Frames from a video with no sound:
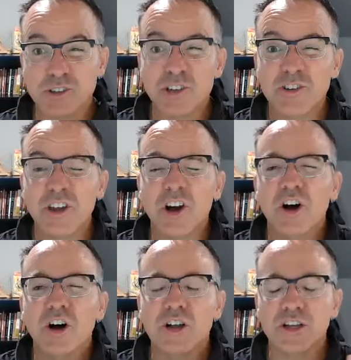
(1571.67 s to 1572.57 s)
nearly
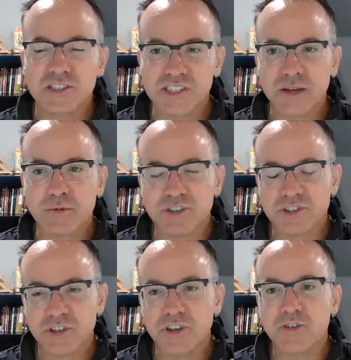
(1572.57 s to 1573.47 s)
all
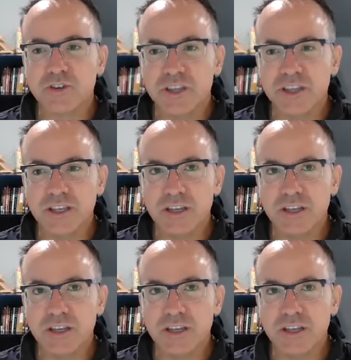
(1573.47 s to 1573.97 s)
cybersecurity